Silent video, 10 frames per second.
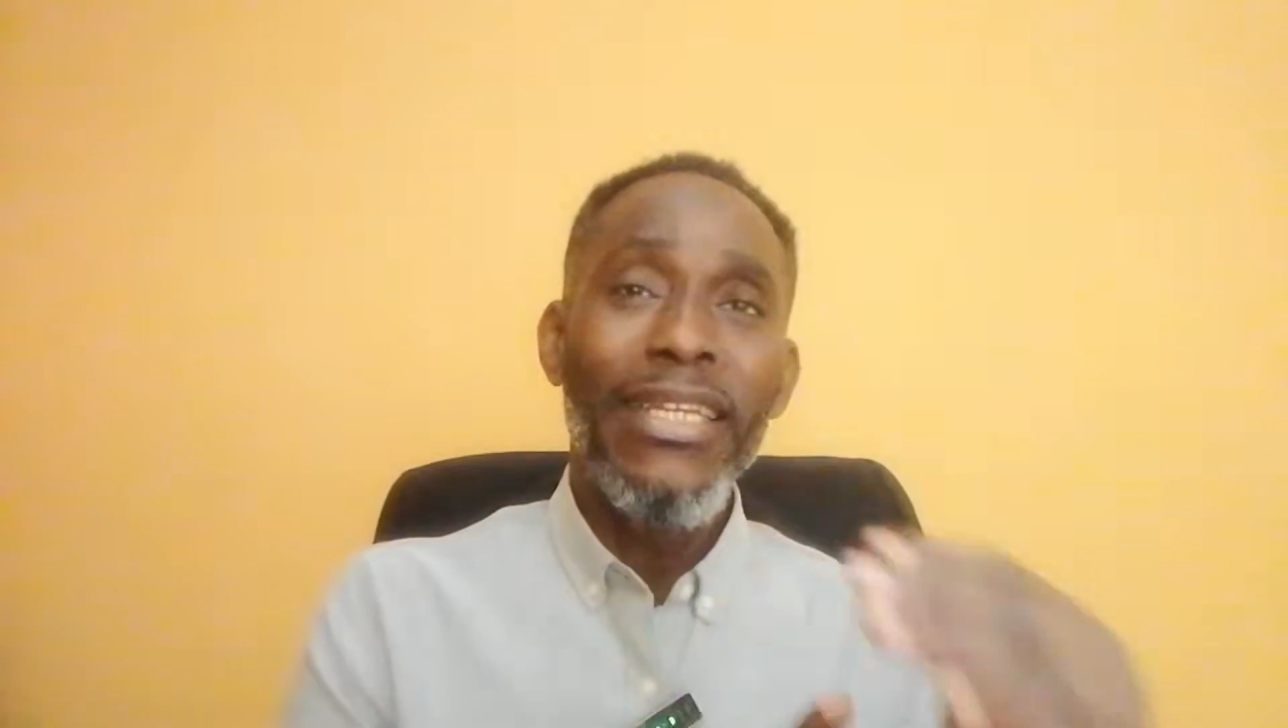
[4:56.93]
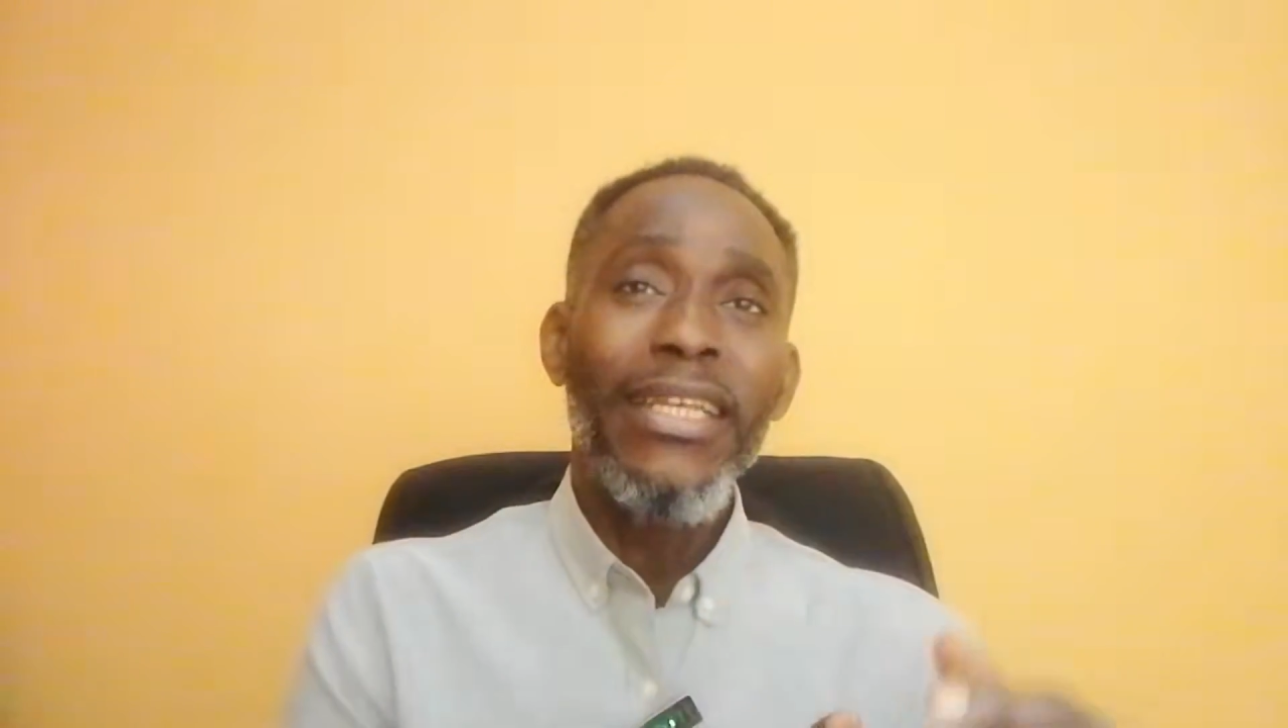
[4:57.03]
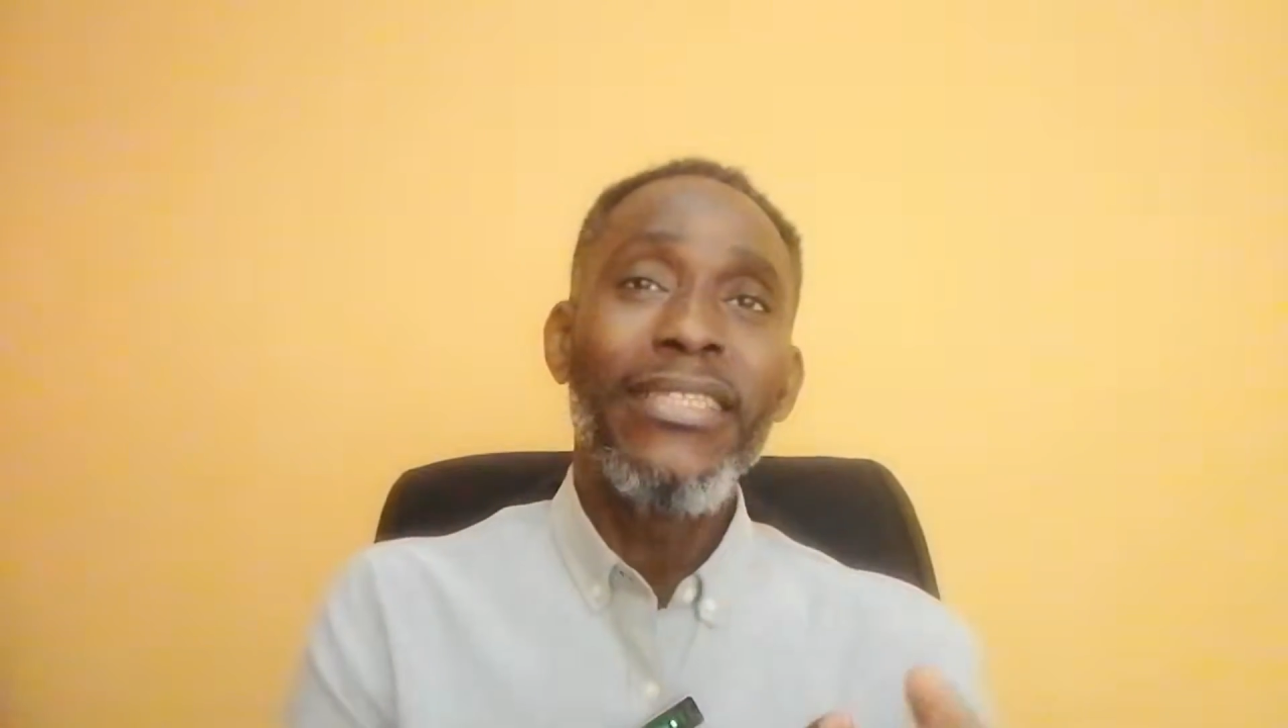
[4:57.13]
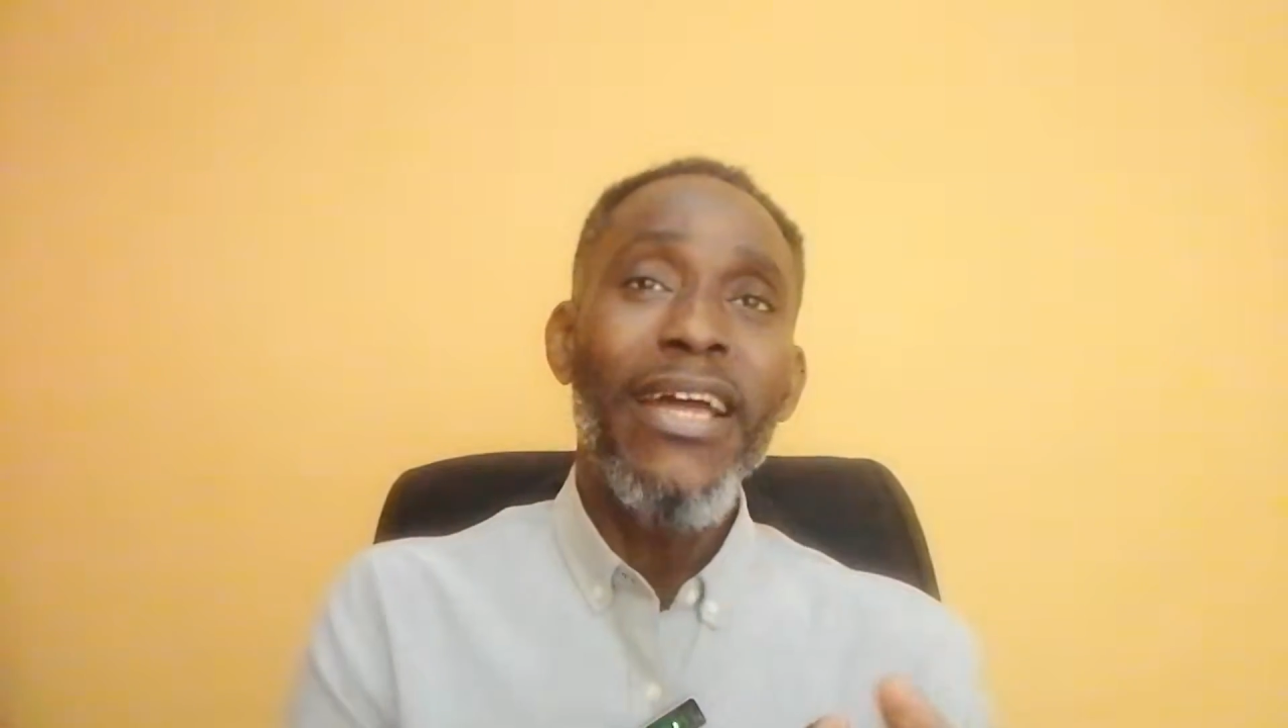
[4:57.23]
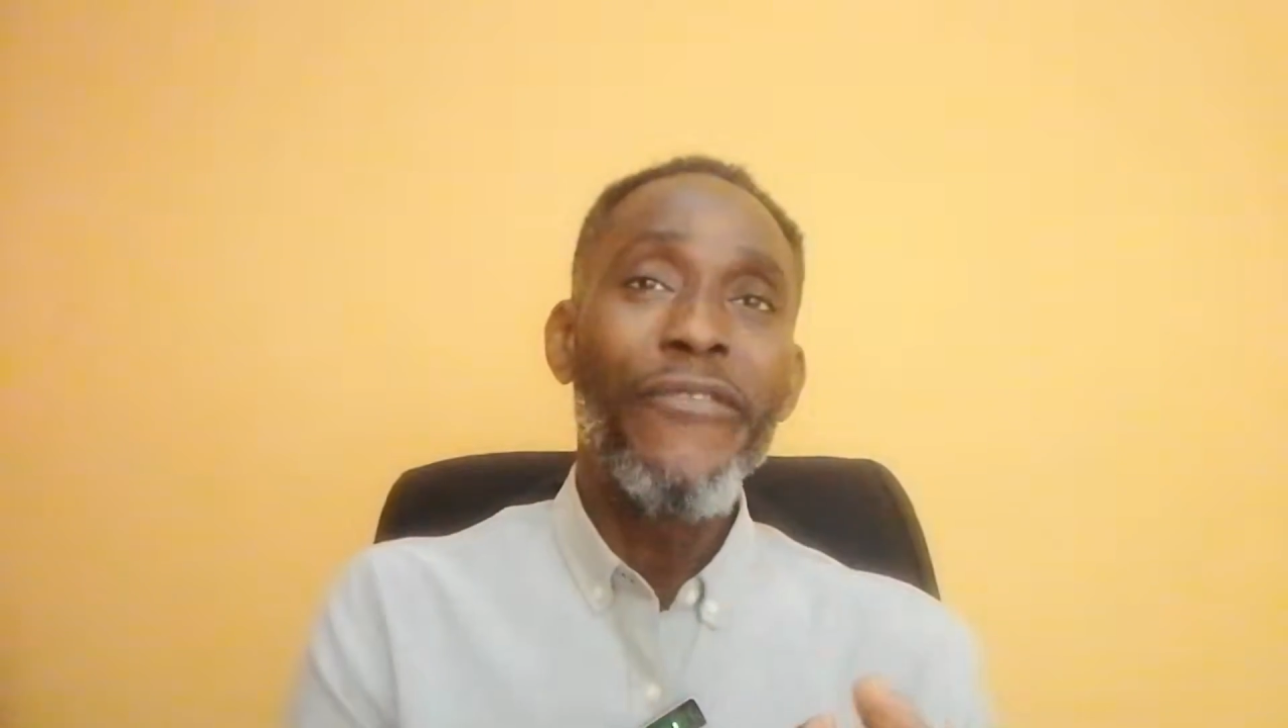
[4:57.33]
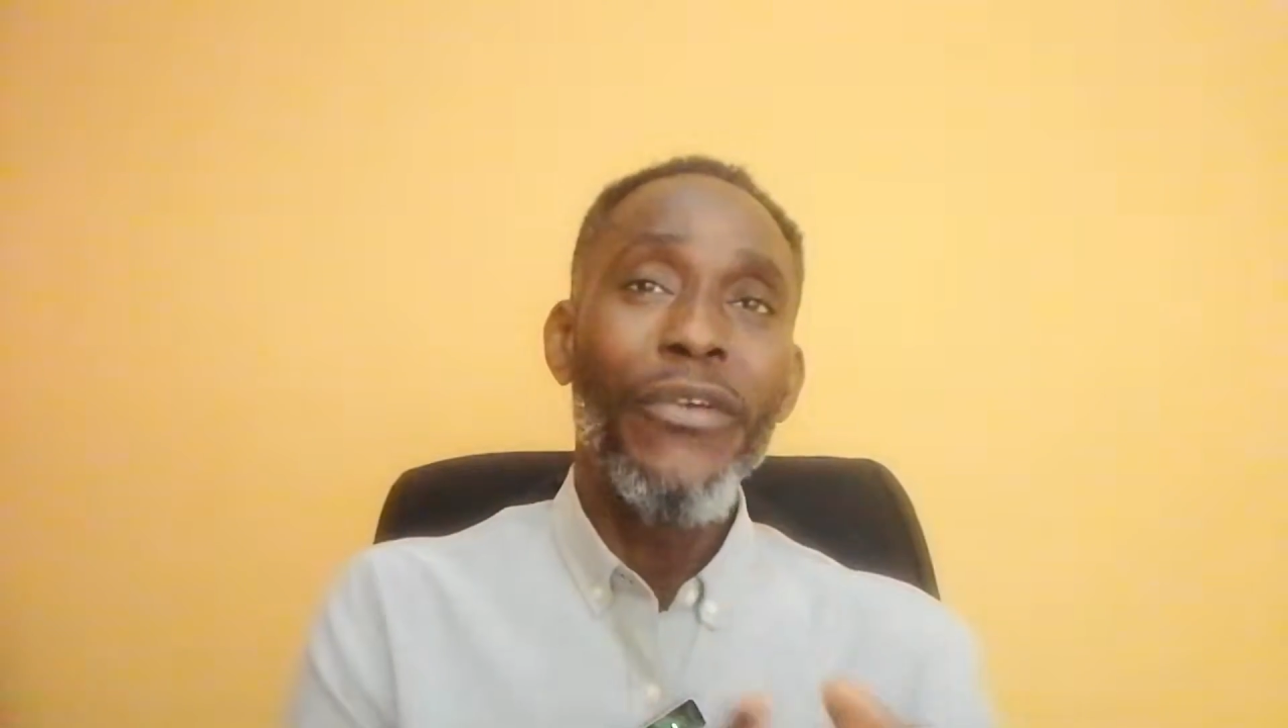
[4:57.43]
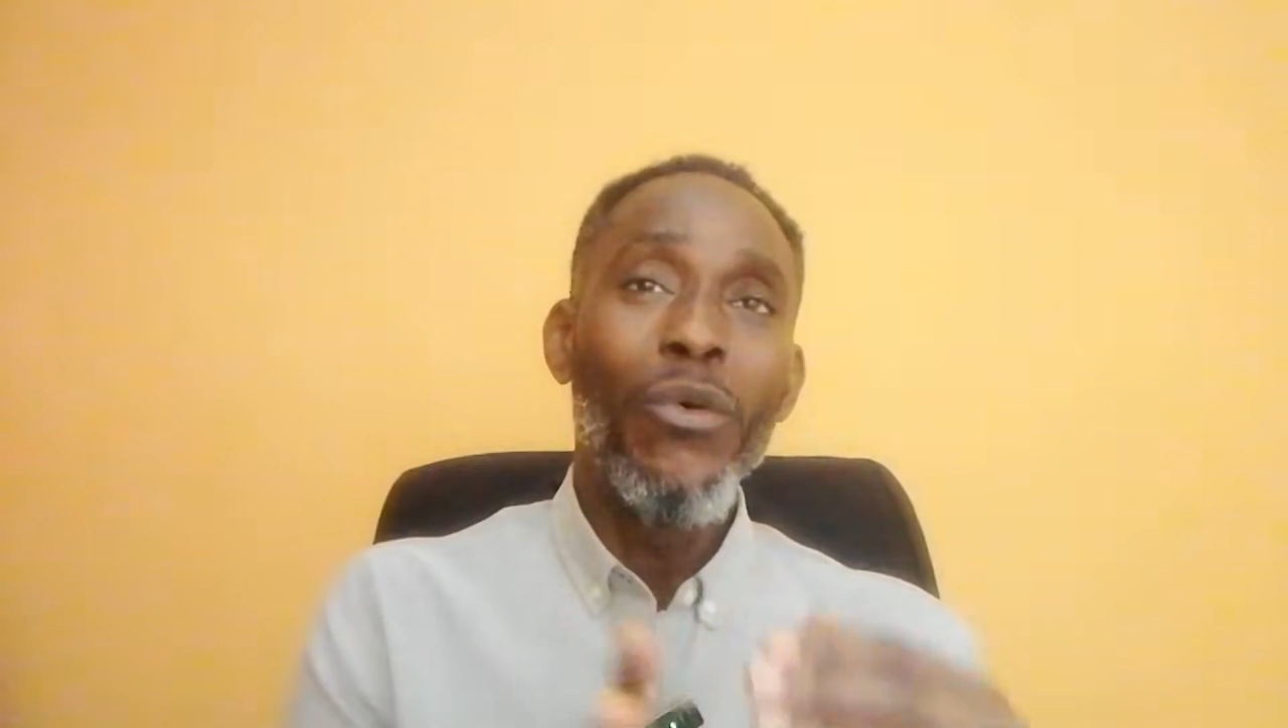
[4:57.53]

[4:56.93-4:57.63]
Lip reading: daily time frame.